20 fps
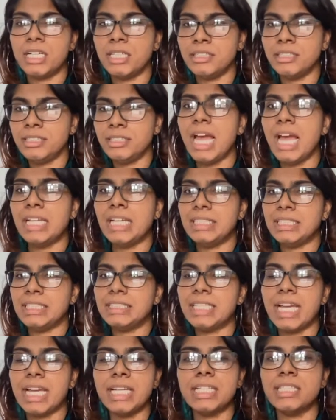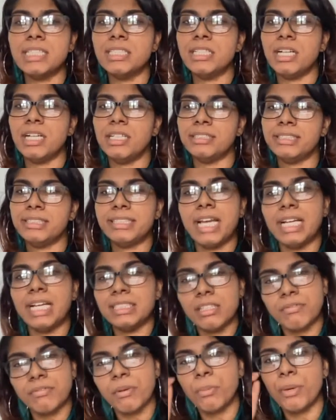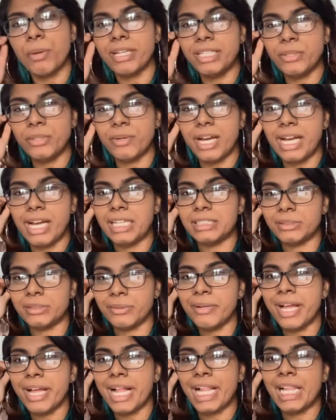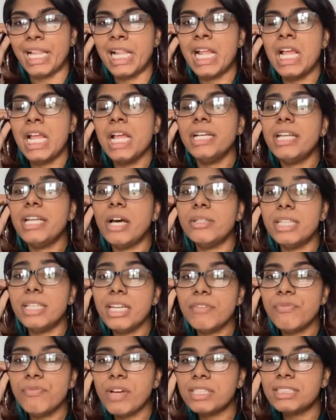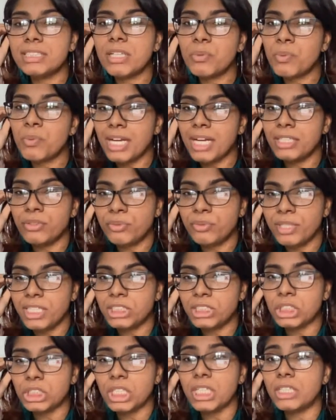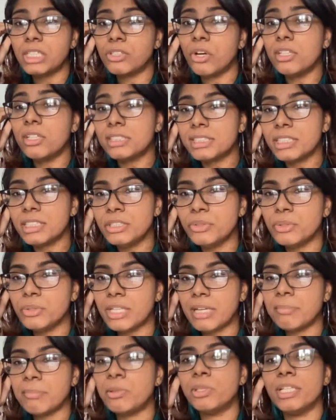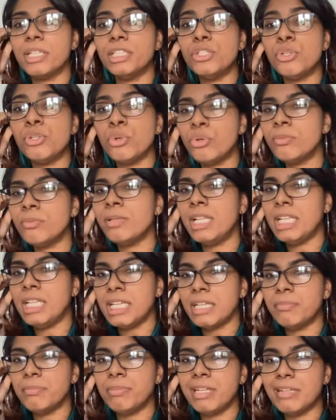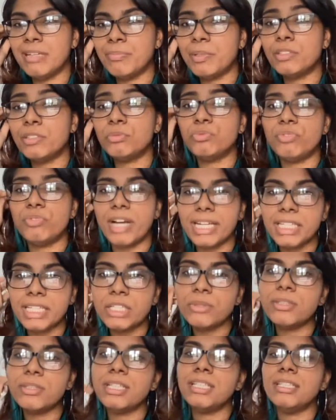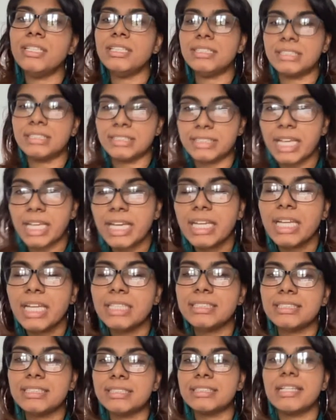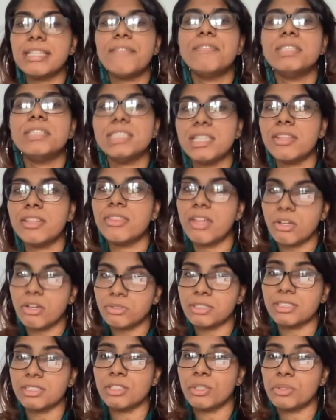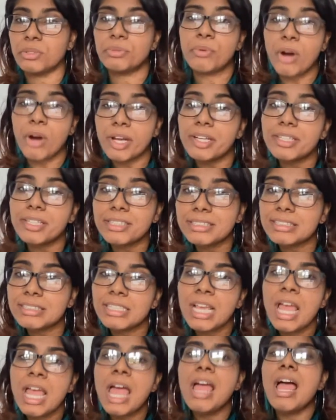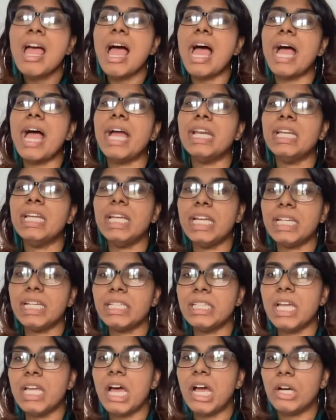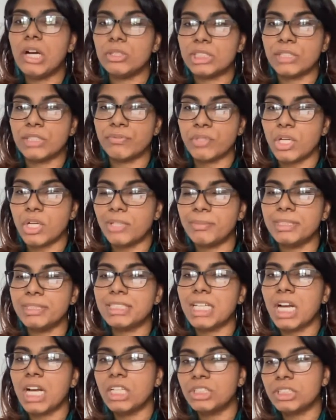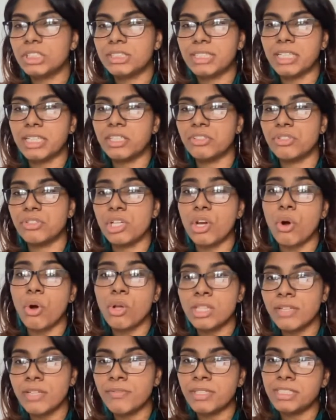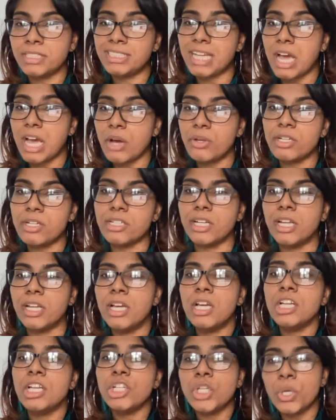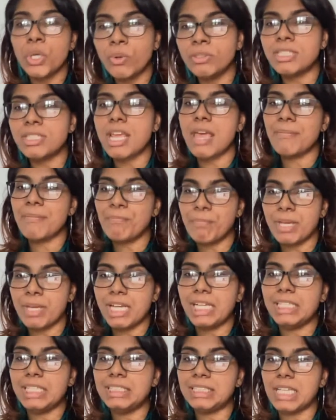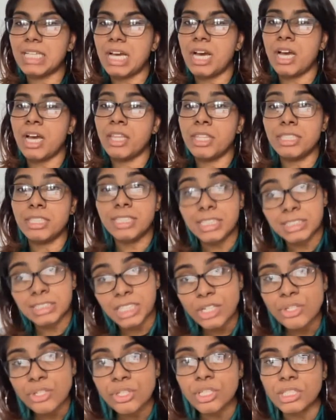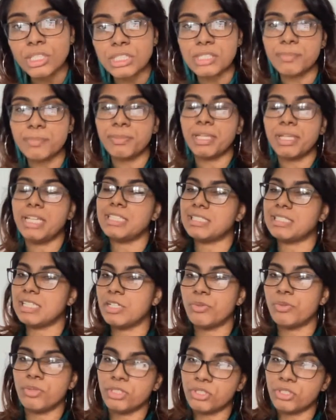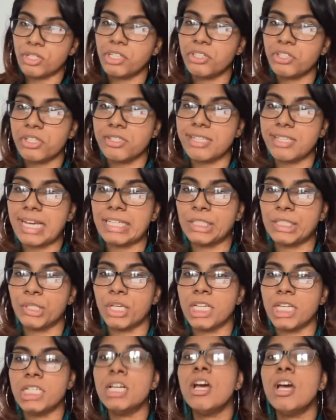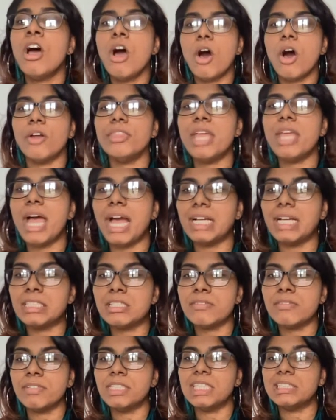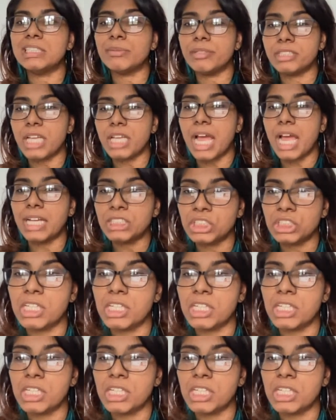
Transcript: yeah, dictated a size of a venue as well. Now, the effects are wide reaching across the UK. More than 2 million people regularly sing in 70,000 choirs. And in the House of Commons, Culture Secretary Oliver Dowden told MPs the decision to place new restrictions actually on their activities was actually